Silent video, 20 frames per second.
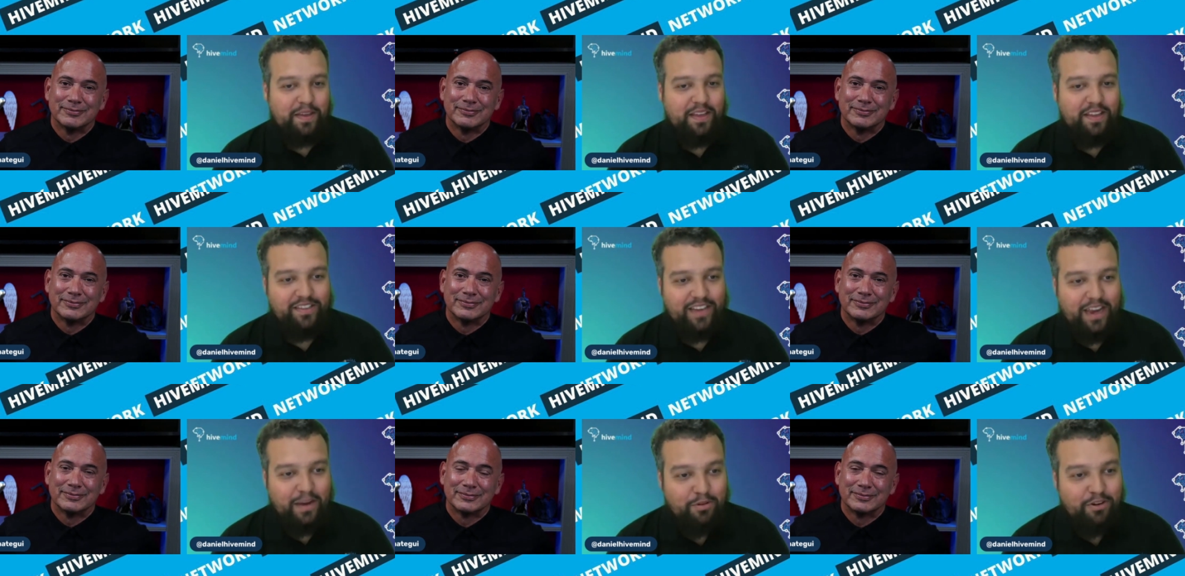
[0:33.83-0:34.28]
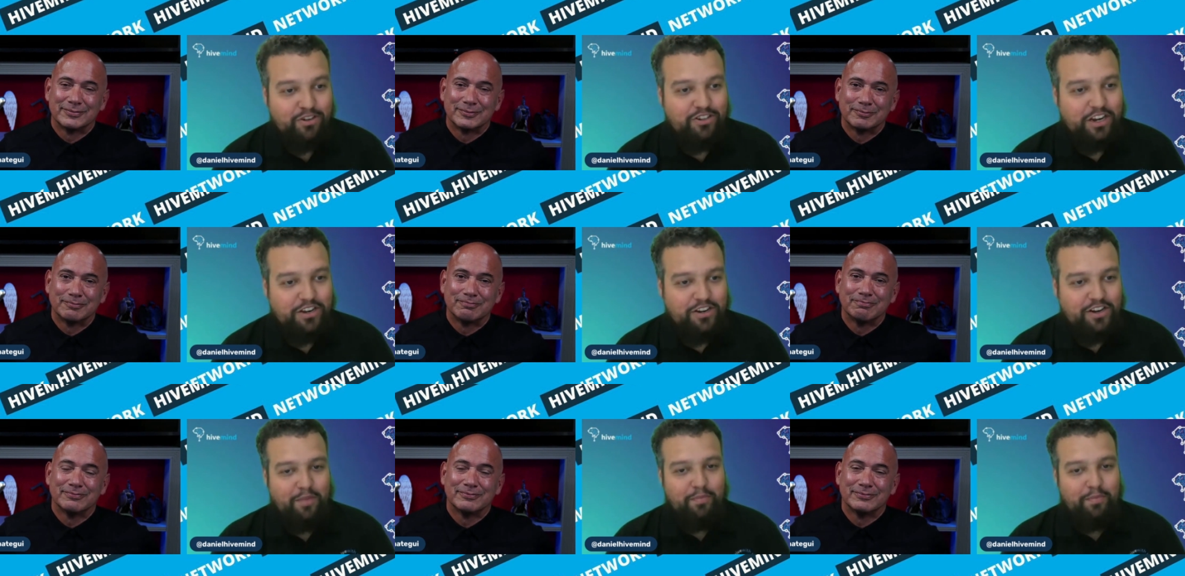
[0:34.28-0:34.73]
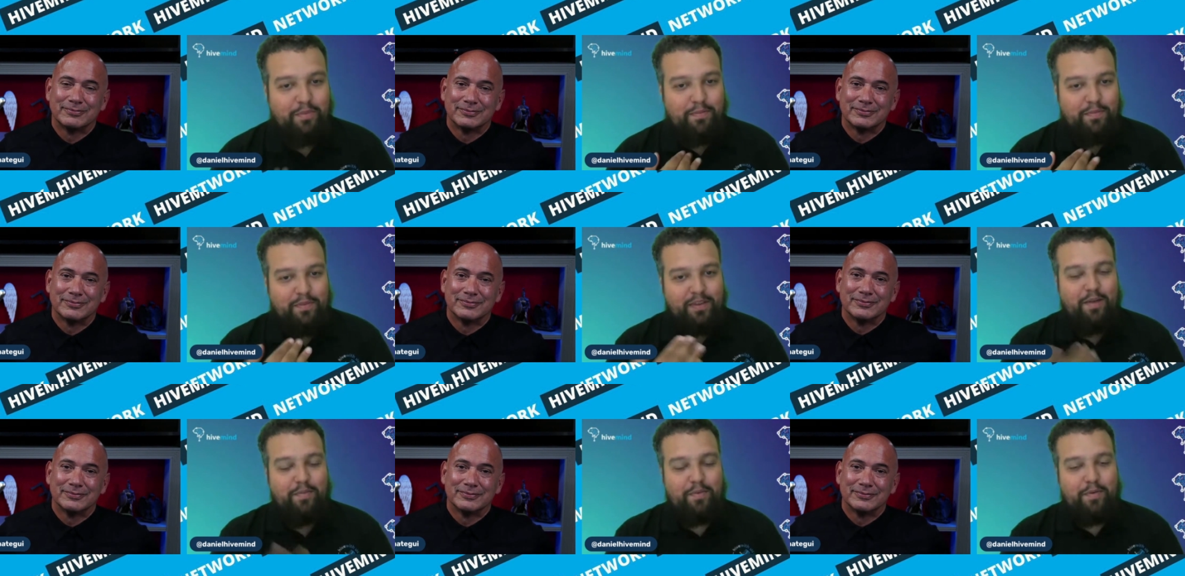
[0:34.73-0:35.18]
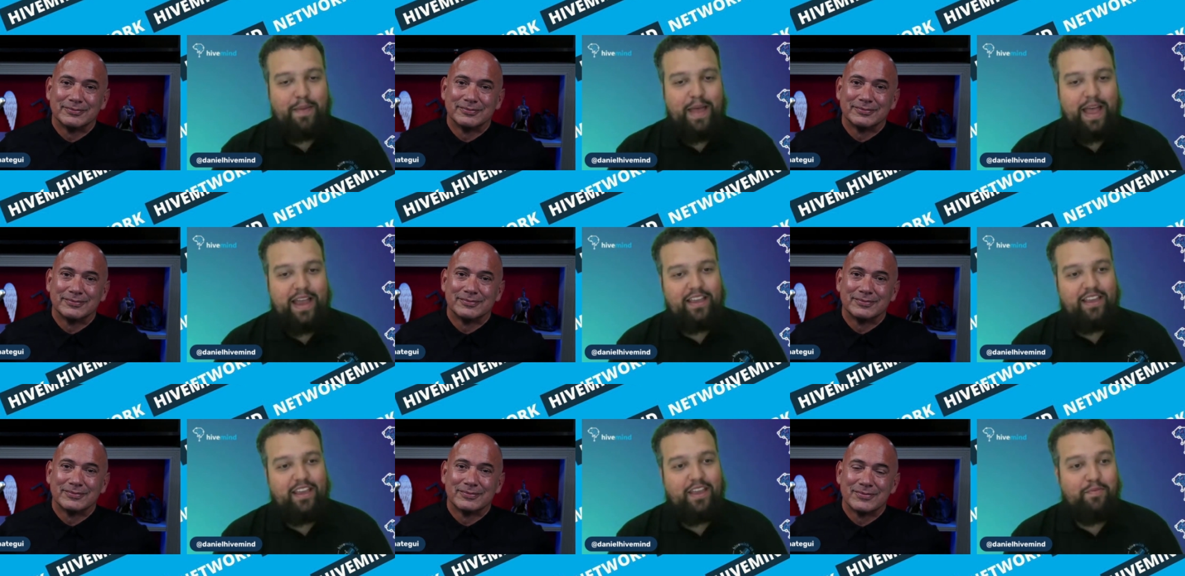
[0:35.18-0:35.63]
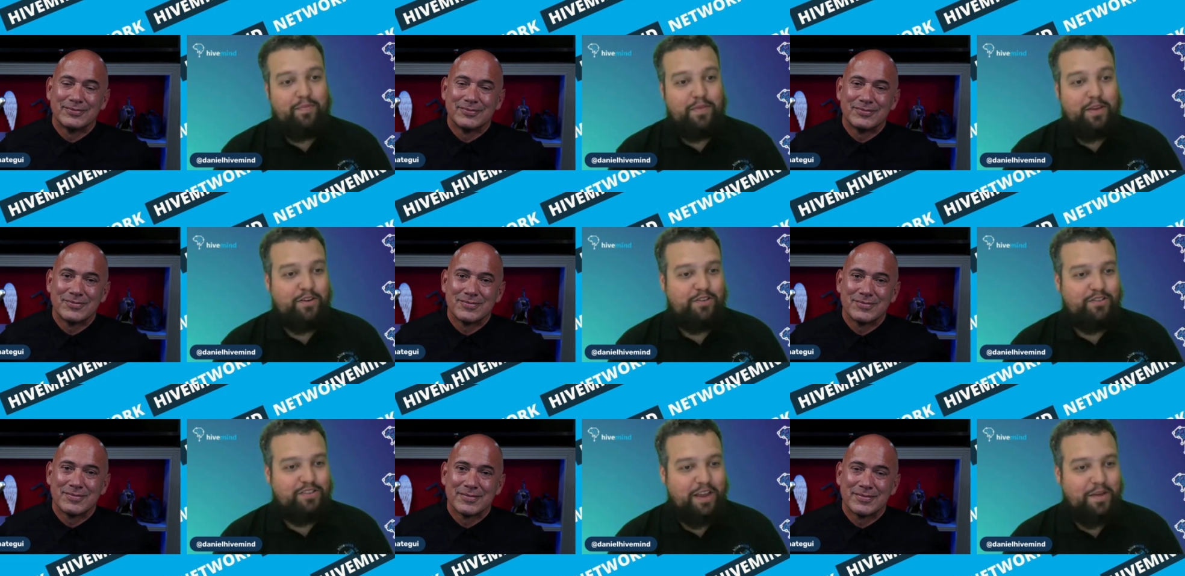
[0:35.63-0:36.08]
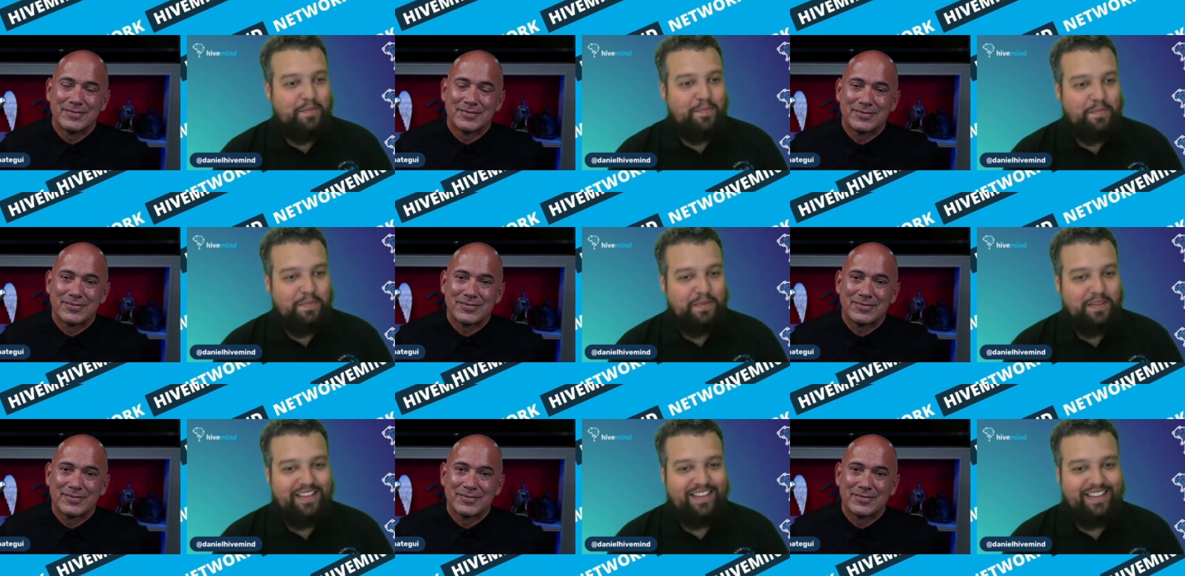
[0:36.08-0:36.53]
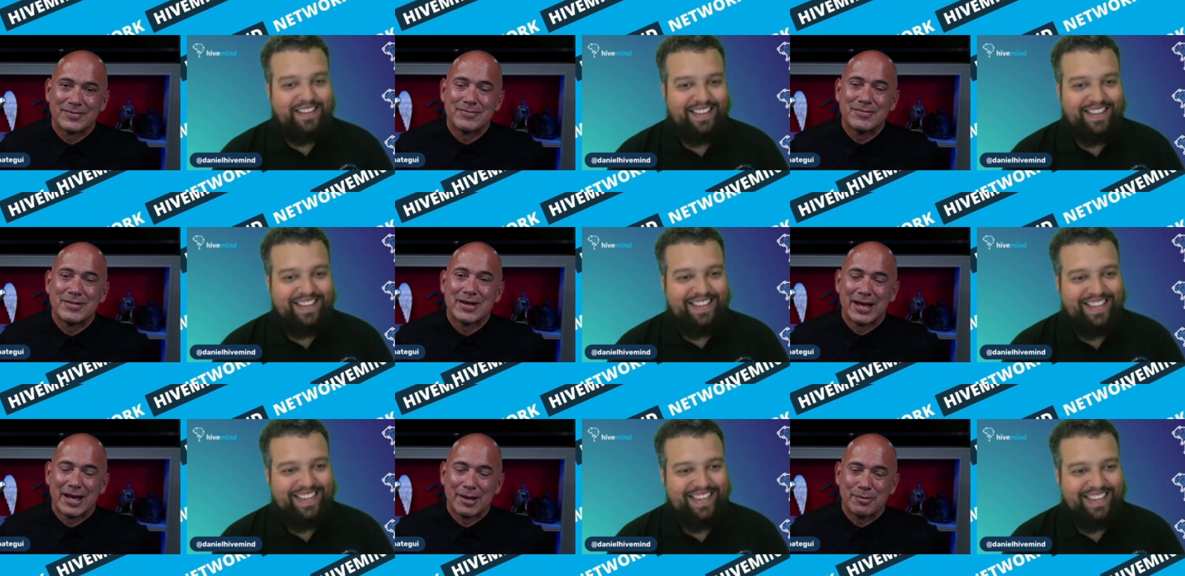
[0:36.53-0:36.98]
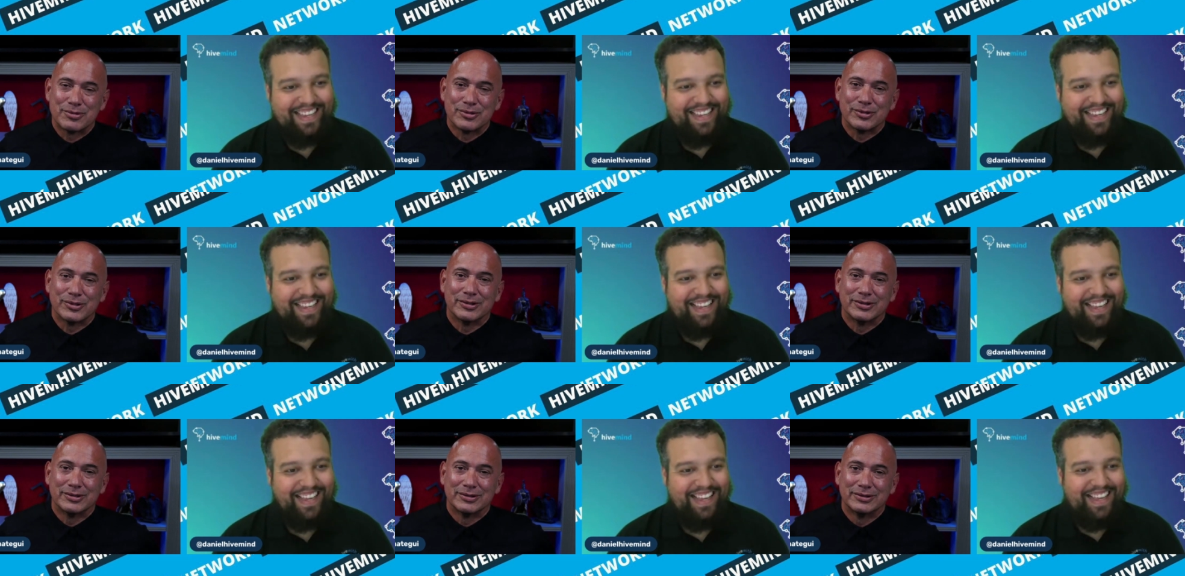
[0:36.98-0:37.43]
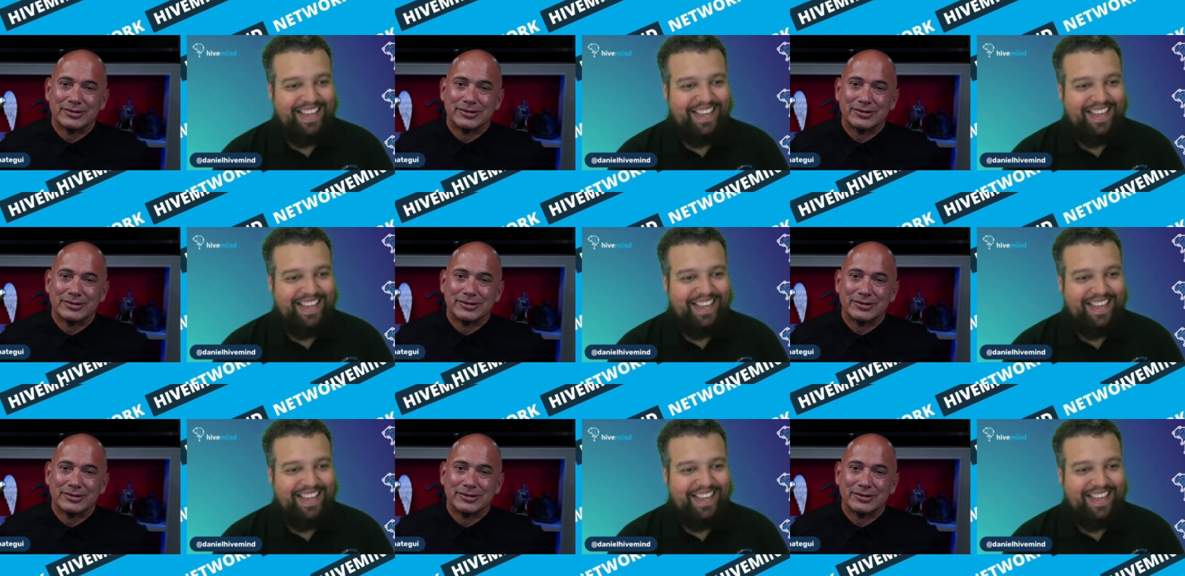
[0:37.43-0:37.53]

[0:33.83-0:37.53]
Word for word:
Speaker 1: So I appreciate you coming coming back and giving me your time. Absolutely.